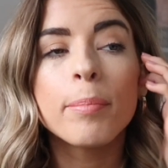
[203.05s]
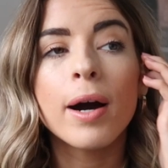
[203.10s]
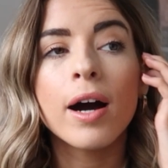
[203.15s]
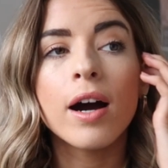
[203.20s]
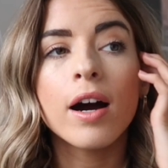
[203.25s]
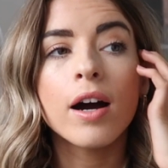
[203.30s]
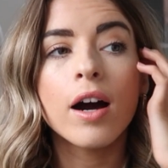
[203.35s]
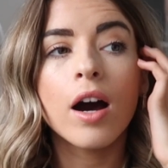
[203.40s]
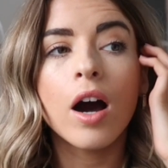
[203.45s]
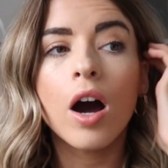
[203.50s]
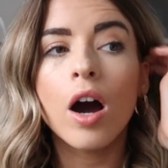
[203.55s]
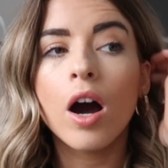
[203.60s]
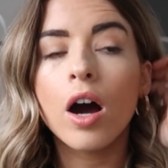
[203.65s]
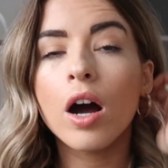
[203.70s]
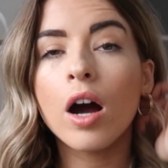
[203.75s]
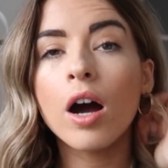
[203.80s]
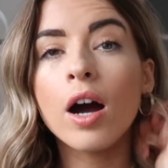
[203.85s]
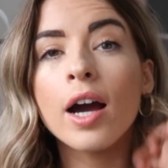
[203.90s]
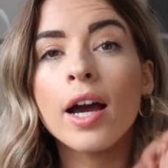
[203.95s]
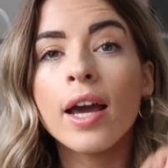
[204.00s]
but
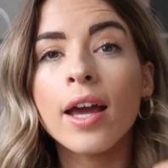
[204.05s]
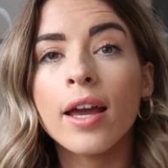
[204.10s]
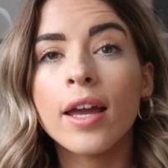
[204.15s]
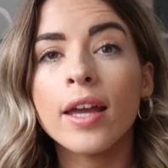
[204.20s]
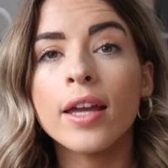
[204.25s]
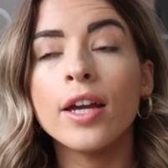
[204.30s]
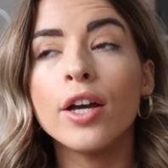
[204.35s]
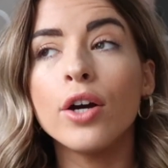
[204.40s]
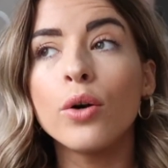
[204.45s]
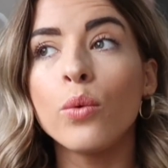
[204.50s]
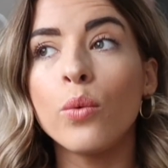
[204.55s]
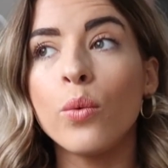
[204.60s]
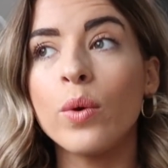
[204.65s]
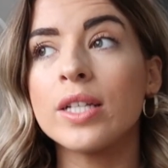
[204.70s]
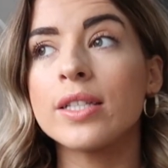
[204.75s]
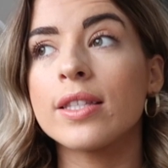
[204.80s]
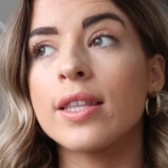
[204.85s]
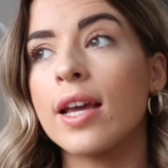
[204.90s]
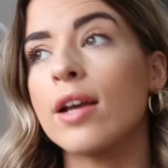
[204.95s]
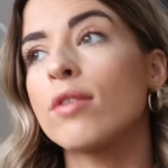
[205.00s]
I
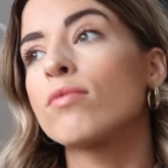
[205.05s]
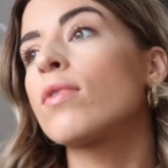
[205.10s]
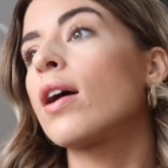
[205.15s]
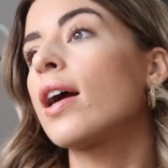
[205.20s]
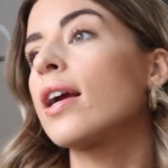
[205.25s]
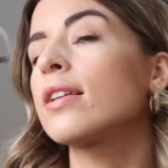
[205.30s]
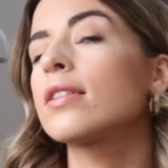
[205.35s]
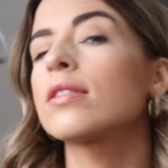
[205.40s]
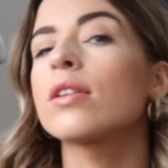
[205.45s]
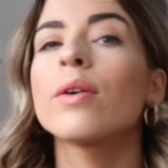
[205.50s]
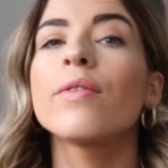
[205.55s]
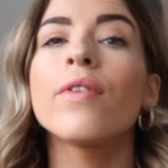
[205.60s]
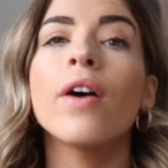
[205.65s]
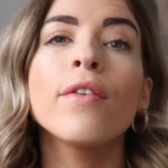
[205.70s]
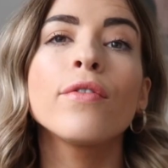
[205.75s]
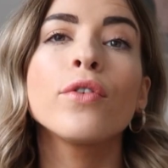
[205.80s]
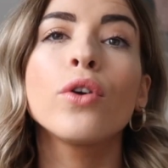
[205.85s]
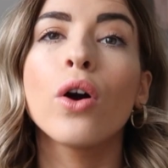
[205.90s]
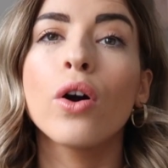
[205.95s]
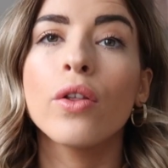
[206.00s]
always think, right, so if
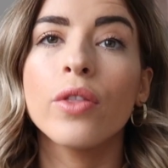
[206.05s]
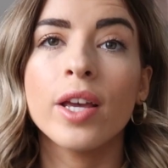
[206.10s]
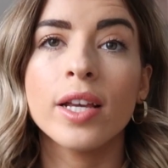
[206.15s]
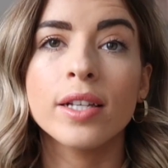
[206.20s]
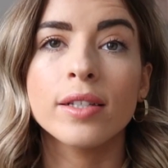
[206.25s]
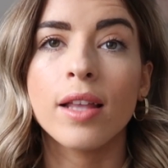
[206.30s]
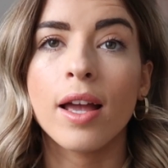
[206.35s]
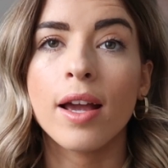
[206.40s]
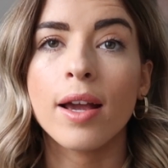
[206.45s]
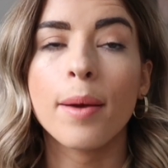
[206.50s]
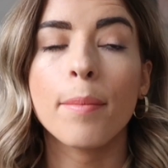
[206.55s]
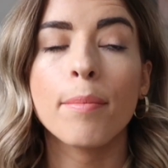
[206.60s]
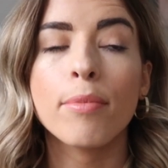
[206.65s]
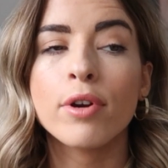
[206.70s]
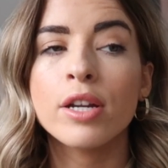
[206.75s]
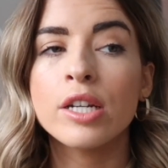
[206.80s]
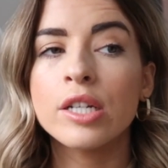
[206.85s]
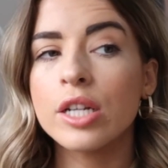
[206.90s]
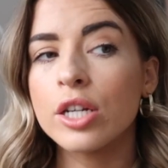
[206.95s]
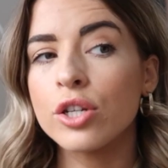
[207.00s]
I've got this like
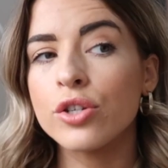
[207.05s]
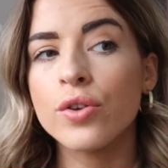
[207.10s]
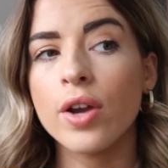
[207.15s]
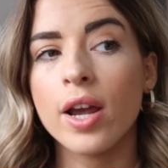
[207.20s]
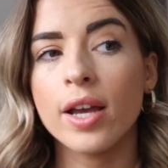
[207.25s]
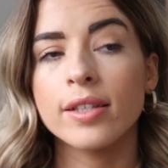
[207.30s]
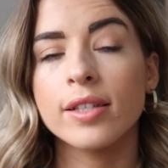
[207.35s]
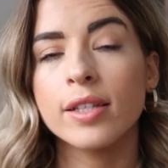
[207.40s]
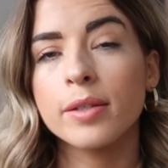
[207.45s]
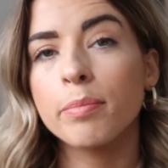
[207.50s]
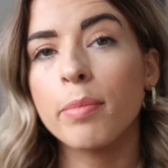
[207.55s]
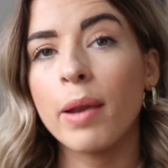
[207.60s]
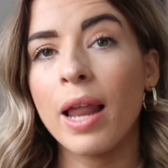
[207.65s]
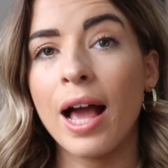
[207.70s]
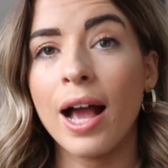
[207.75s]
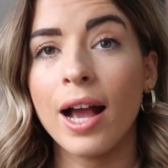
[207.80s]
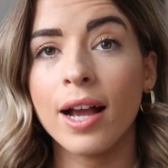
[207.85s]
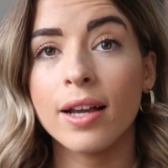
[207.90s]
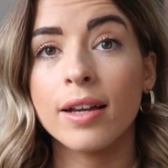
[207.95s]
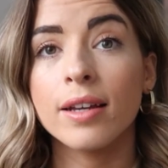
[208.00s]
printed dress is
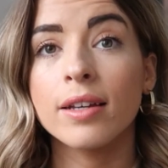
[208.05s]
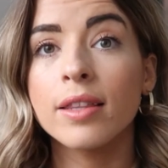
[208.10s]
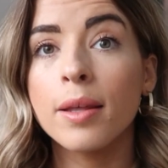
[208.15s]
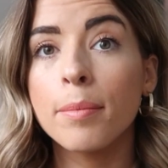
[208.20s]
black,